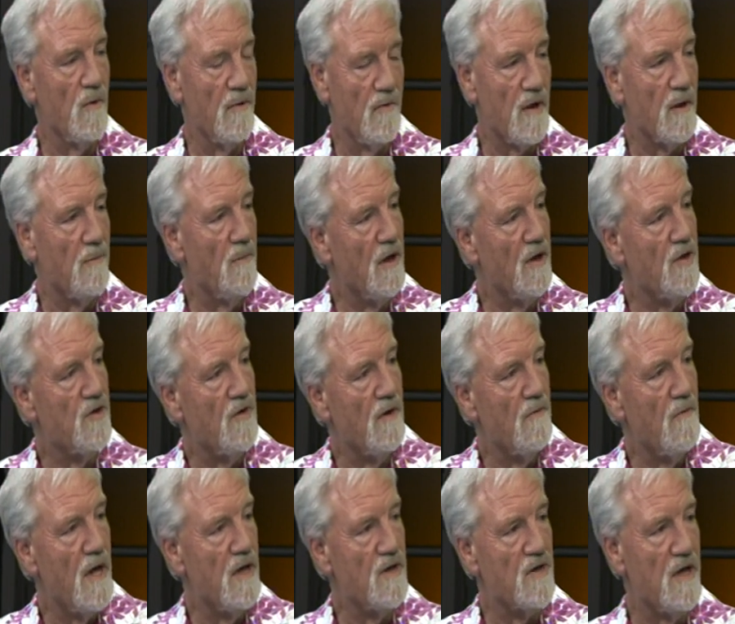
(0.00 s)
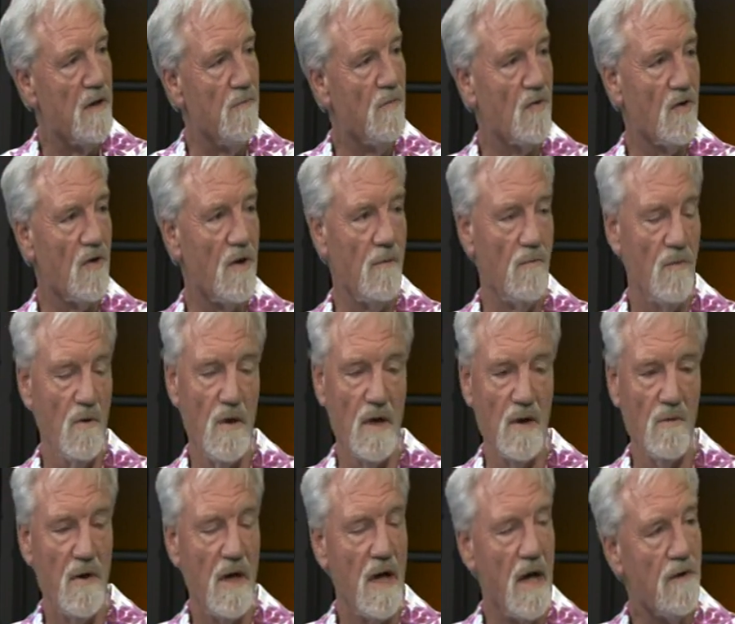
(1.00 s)
We've got a military regime. It's got to, we've got
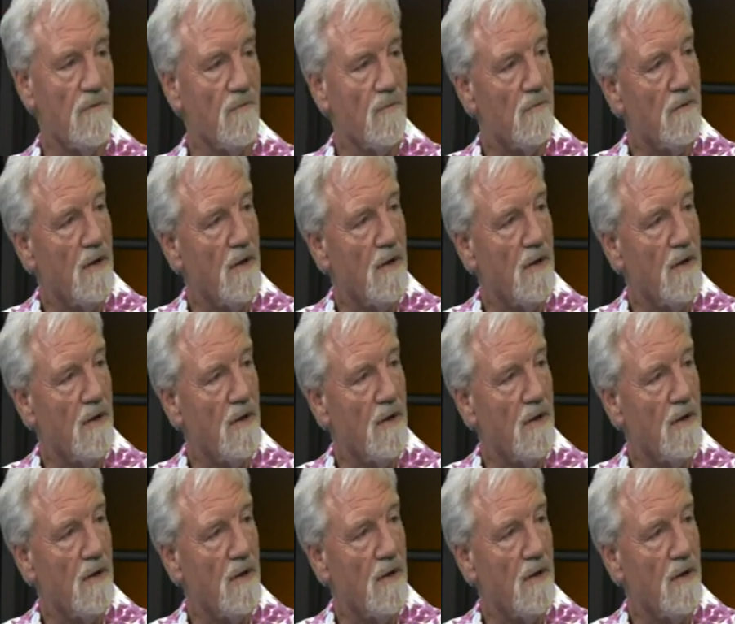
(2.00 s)
to rid out,